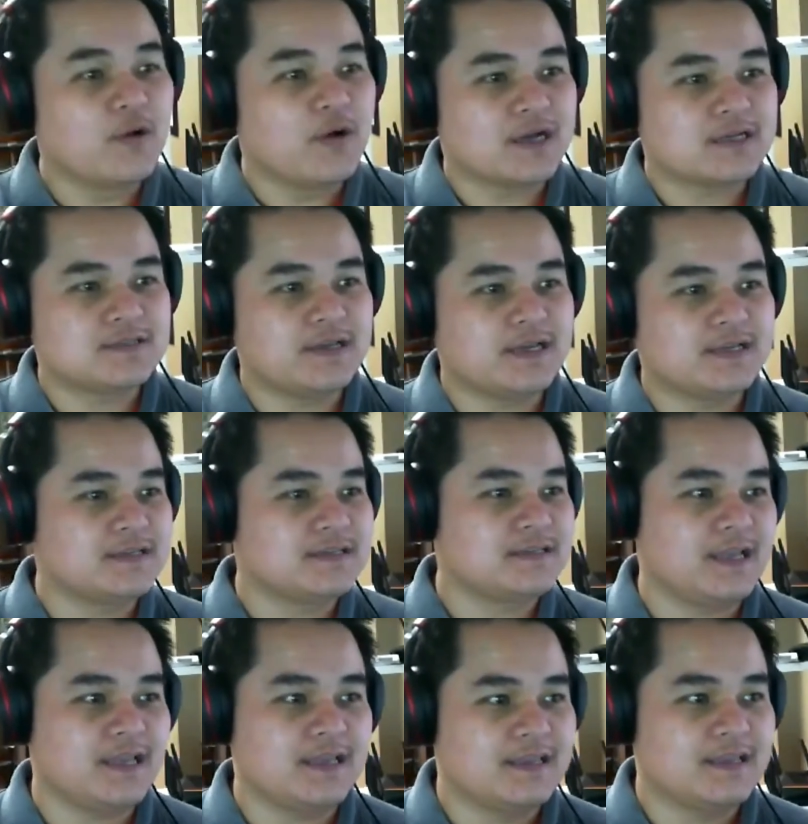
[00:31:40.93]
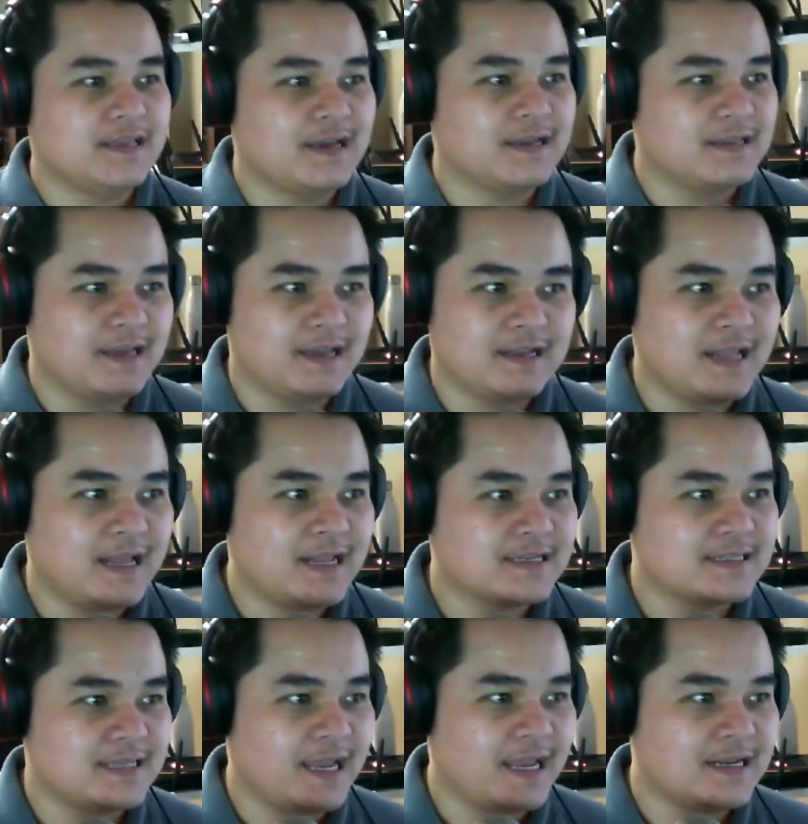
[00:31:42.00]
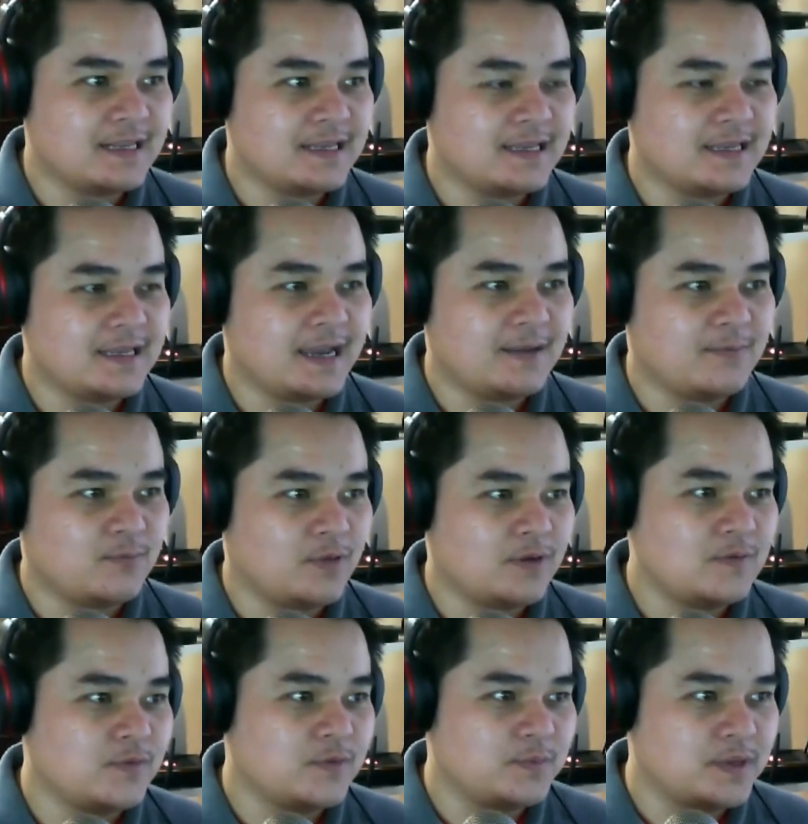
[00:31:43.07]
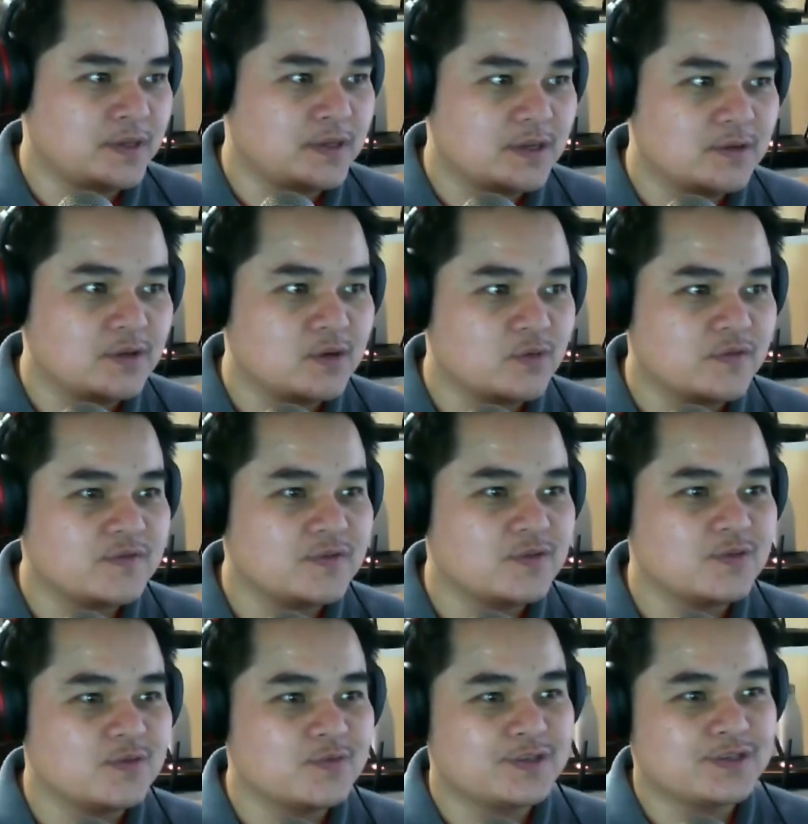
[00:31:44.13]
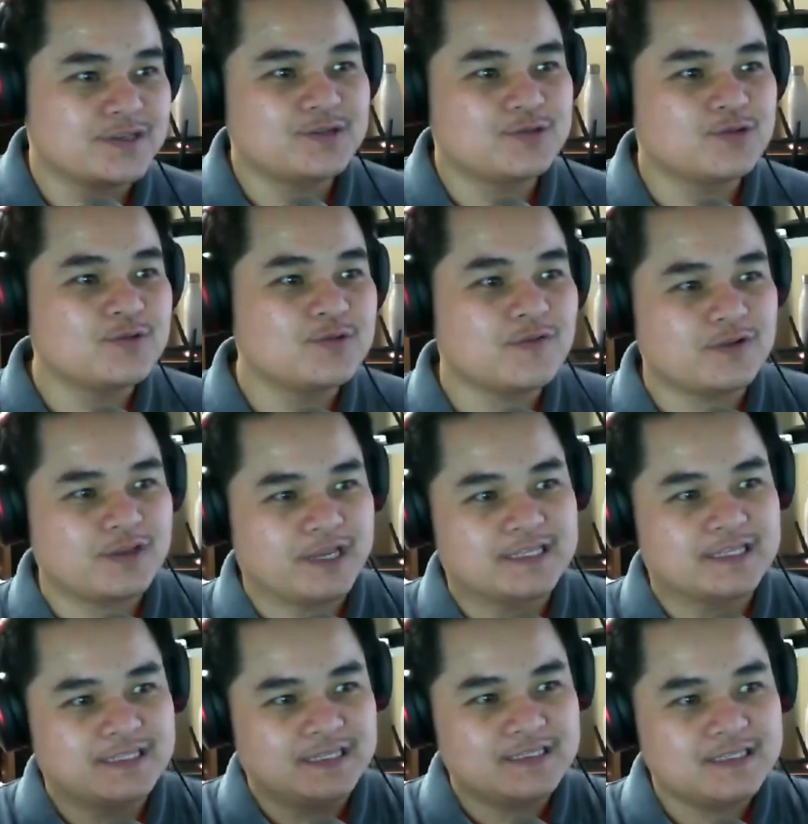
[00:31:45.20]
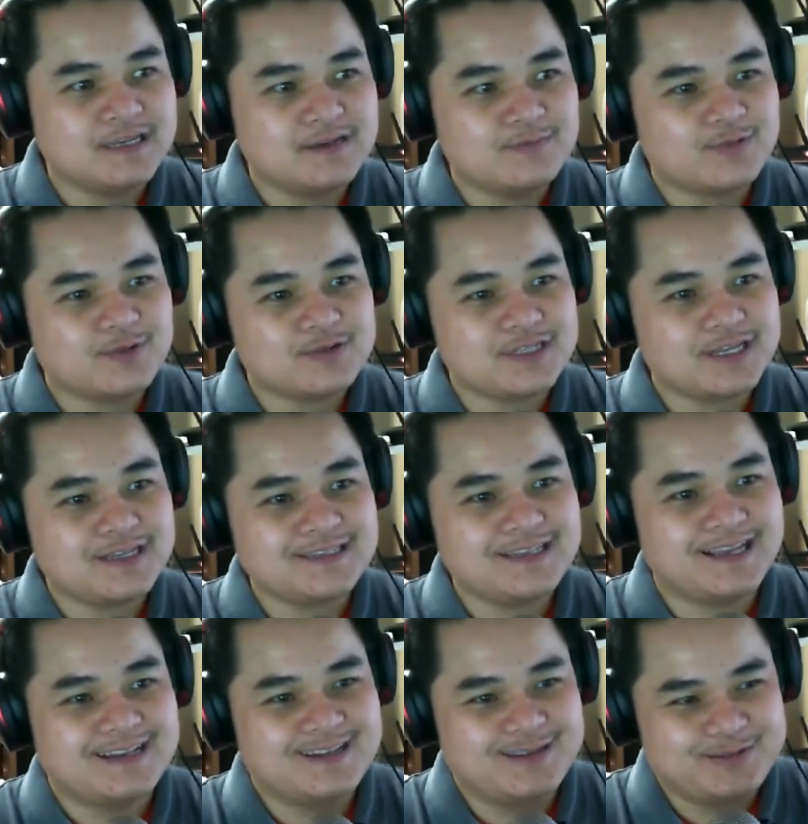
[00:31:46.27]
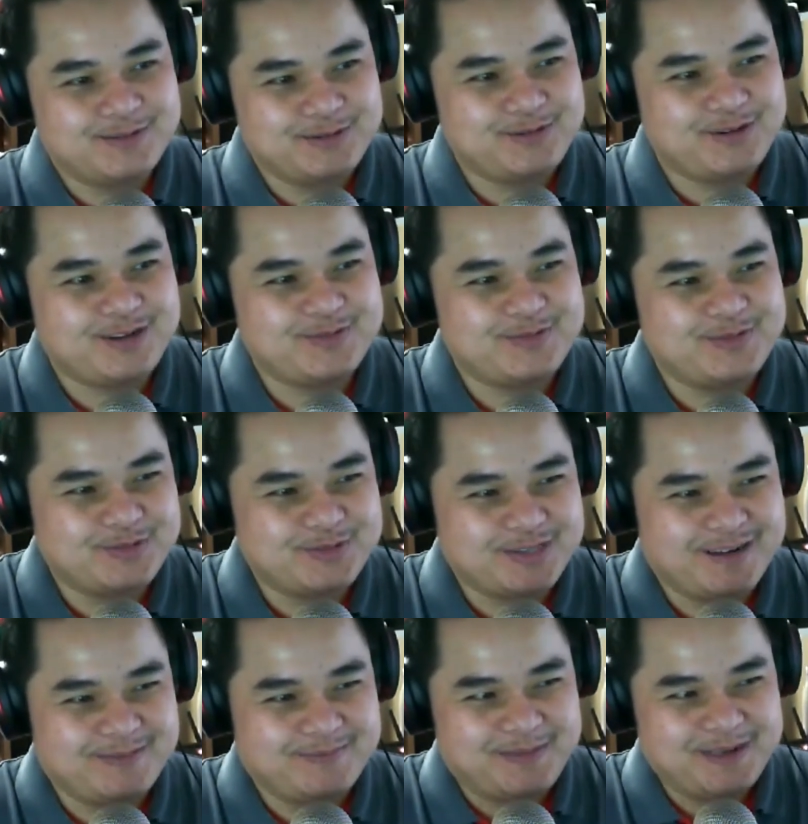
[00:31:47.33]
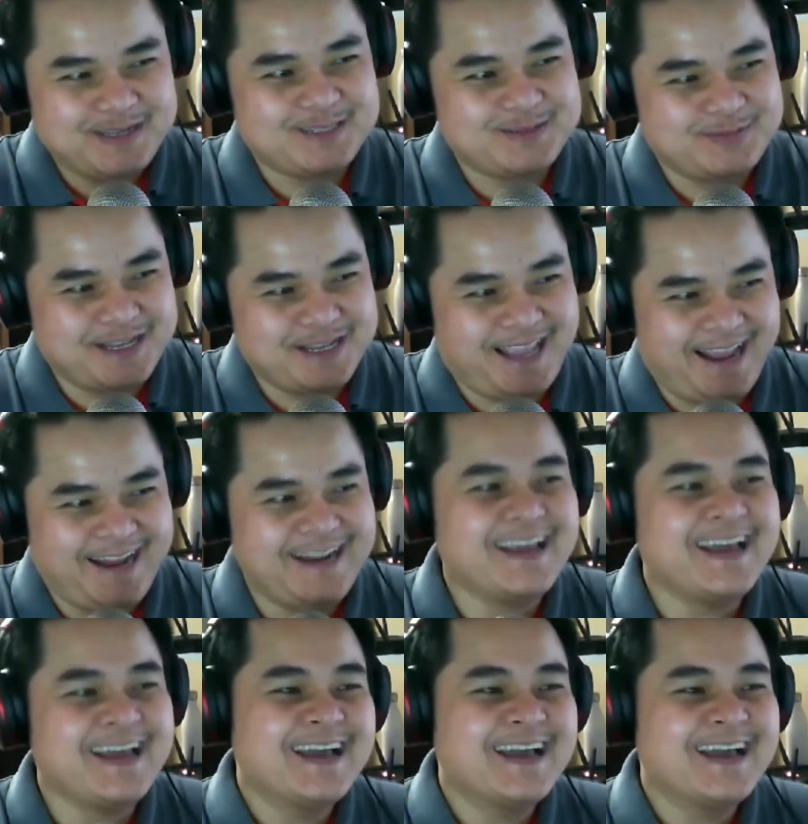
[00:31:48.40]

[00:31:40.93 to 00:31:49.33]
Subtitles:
actually, I just say, yeah, that's exactly kind of what we've been dealing with too. We just look for the existing process and we try to use it as much as we can.